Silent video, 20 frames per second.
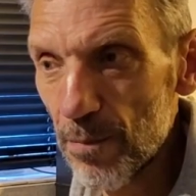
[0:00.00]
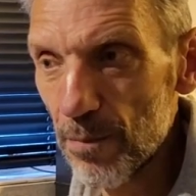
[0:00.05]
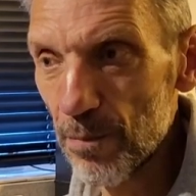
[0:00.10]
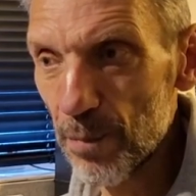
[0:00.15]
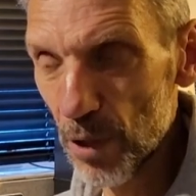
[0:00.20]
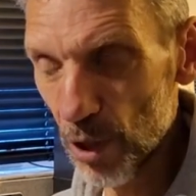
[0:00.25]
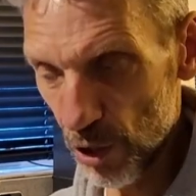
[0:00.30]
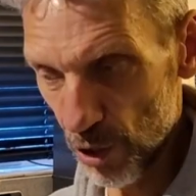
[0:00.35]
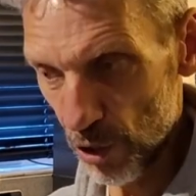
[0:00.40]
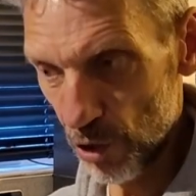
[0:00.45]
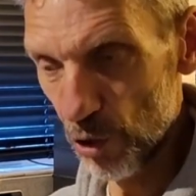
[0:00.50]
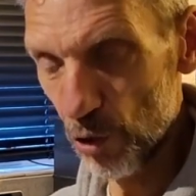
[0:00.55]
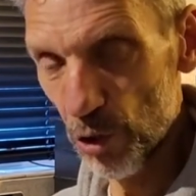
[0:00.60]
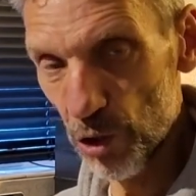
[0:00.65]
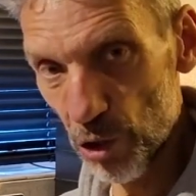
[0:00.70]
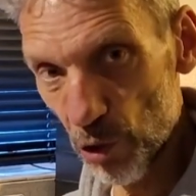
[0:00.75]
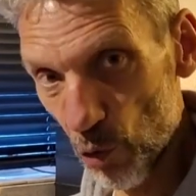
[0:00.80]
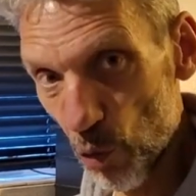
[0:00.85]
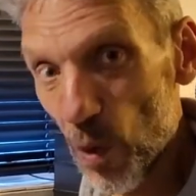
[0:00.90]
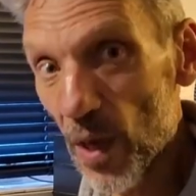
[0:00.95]
because
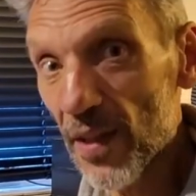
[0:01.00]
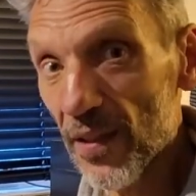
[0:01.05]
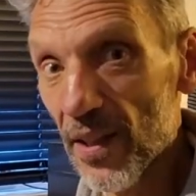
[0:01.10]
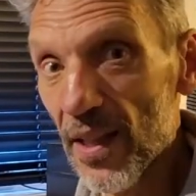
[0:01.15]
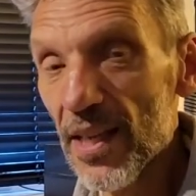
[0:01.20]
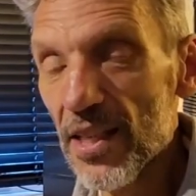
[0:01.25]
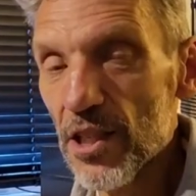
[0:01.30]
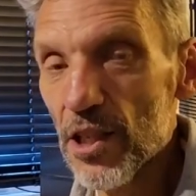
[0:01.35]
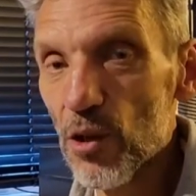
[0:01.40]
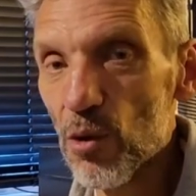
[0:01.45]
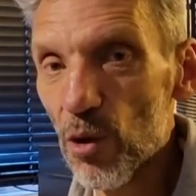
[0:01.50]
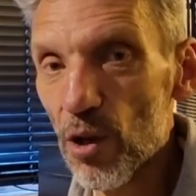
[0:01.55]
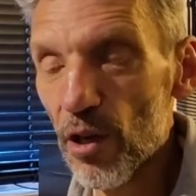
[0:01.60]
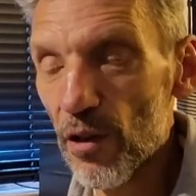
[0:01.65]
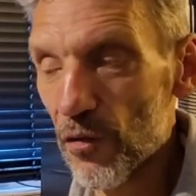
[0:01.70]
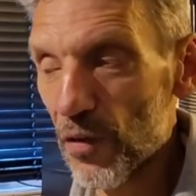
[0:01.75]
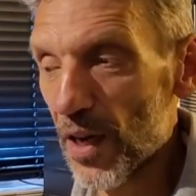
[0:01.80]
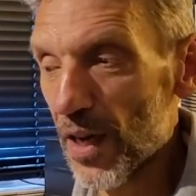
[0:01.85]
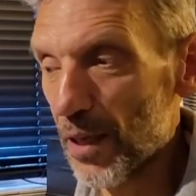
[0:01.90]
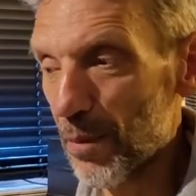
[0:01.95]
using one less in
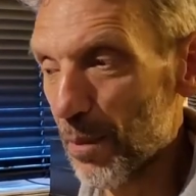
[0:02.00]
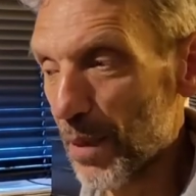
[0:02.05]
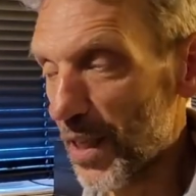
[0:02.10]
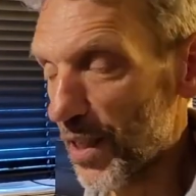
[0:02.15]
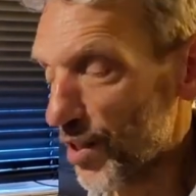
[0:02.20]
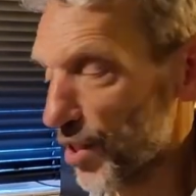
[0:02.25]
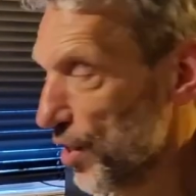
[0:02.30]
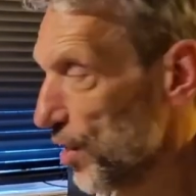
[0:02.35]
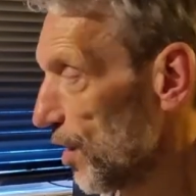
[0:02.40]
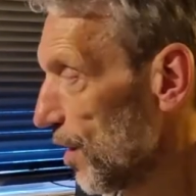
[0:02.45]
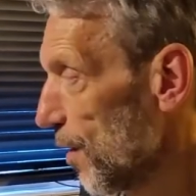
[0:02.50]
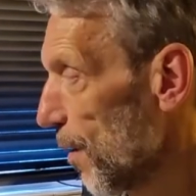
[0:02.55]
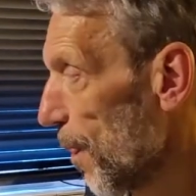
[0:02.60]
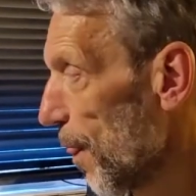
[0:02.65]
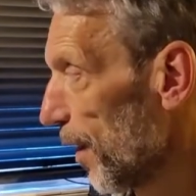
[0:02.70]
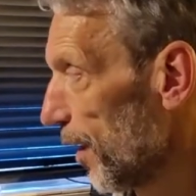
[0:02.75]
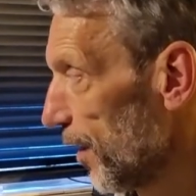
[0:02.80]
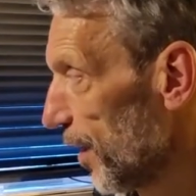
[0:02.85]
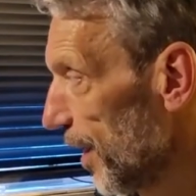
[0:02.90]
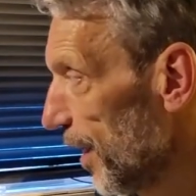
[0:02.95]
qualifying means
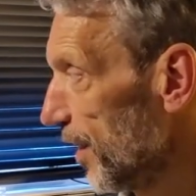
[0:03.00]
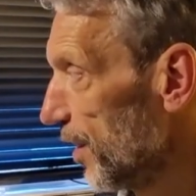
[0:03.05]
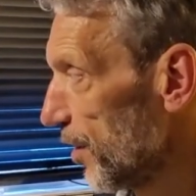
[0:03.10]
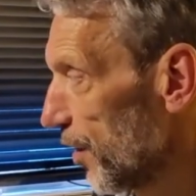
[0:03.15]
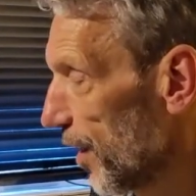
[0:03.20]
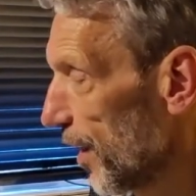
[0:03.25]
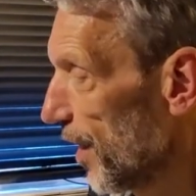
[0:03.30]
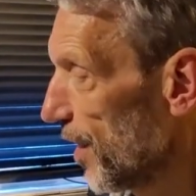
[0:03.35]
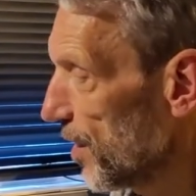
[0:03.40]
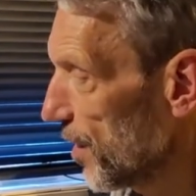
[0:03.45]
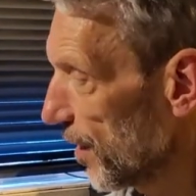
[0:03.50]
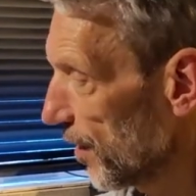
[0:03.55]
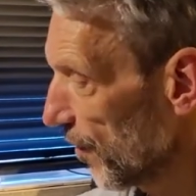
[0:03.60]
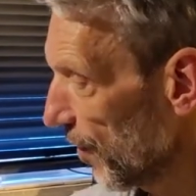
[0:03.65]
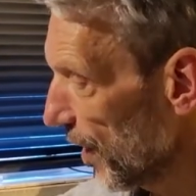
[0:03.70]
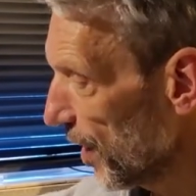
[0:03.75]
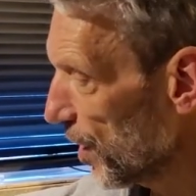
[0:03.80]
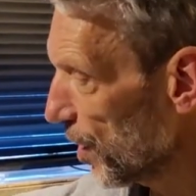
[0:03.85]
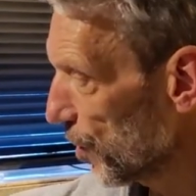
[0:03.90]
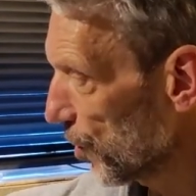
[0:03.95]
in the race, and
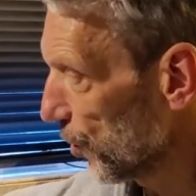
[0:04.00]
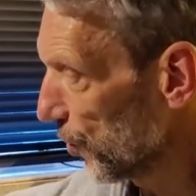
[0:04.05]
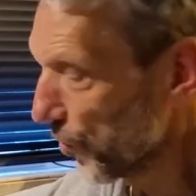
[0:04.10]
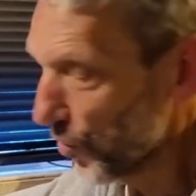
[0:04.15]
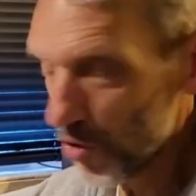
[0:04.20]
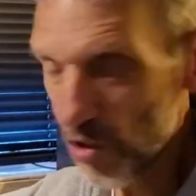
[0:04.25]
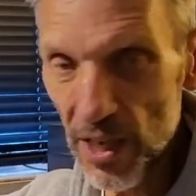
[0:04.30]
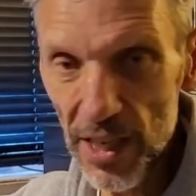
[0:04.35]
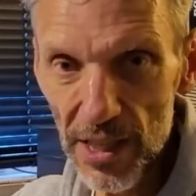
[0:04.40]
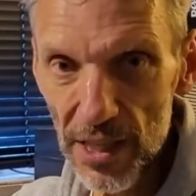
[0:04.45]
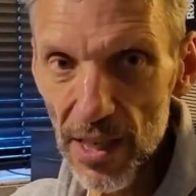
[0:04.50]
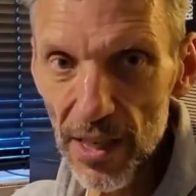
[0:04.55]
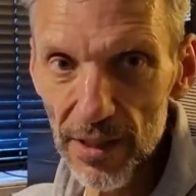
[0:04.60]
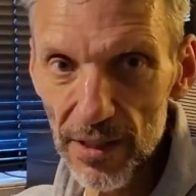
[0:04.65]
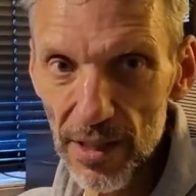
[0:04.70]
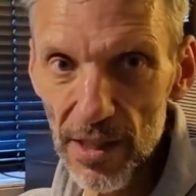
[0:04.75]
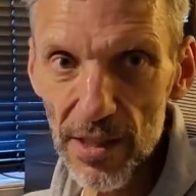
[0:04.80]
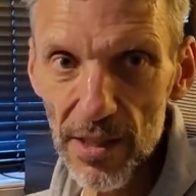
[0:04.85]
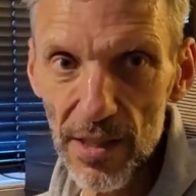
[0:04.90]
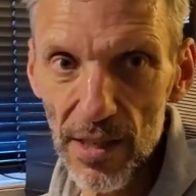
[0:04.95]
races on tracks like
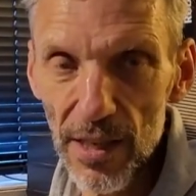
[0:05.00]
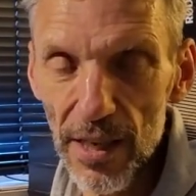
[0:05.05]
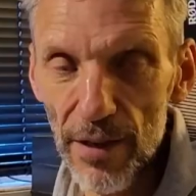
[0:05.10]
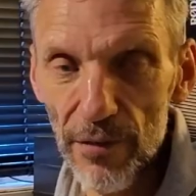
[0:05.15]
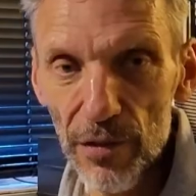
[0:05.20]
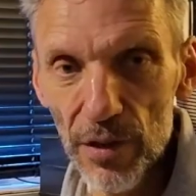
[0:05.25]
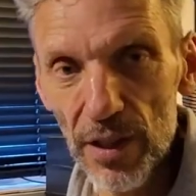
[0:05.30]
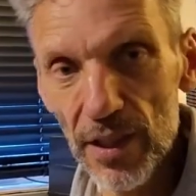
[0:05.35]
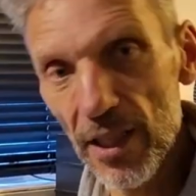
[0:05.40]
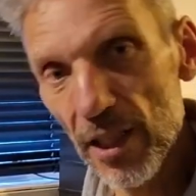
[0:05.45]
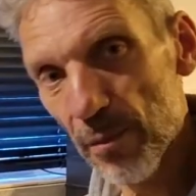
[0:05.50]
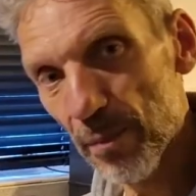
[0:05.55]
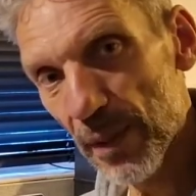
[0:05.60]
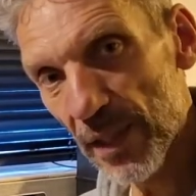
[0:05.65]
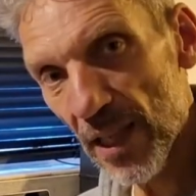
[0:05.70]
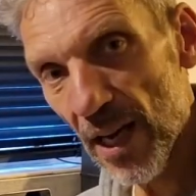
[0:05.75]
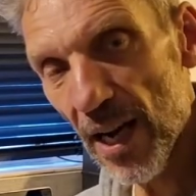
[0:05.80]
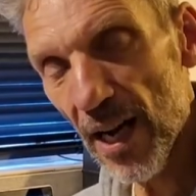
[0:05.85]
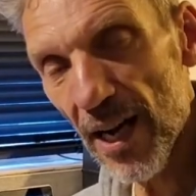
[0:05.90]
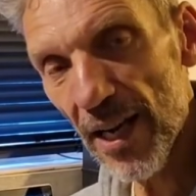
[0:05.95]
this have a little bit
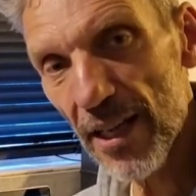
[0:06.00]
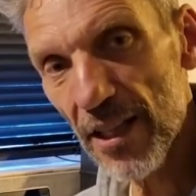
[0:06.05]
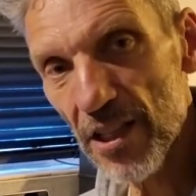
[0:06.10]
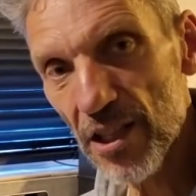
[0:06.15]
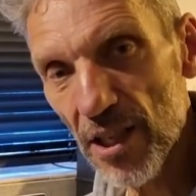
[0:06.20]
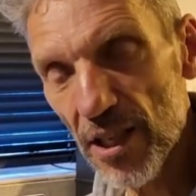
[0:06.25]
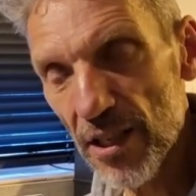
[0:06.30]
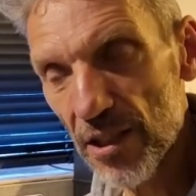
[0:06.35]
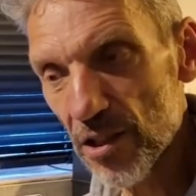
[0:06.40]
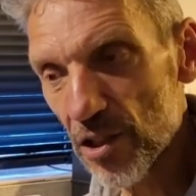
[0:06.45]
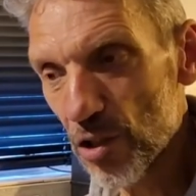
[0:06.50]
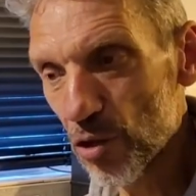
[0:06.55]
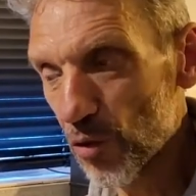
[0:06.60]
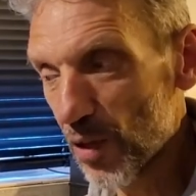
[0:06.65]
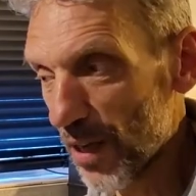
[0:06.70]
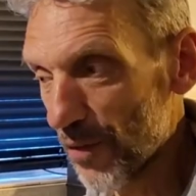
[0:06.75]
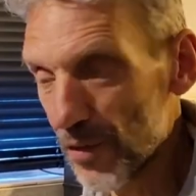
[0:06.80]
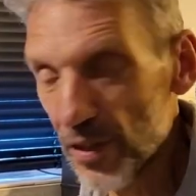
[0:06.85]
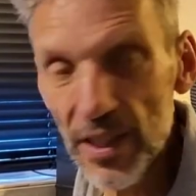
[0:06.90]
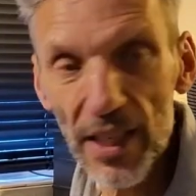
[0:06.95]
higher chance to
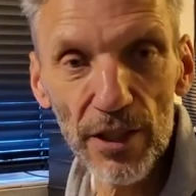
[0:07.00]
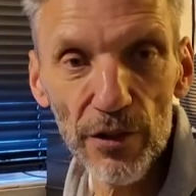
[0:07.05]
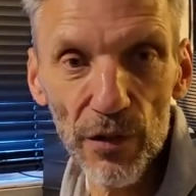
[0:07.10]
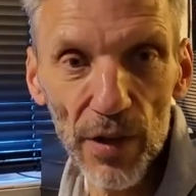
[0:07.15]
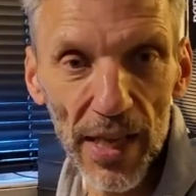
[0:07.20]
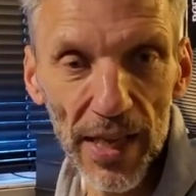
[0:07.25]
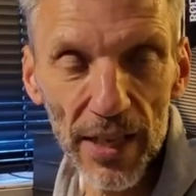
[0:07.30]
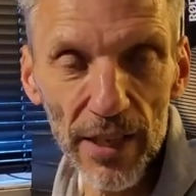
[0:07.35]
have a red flag.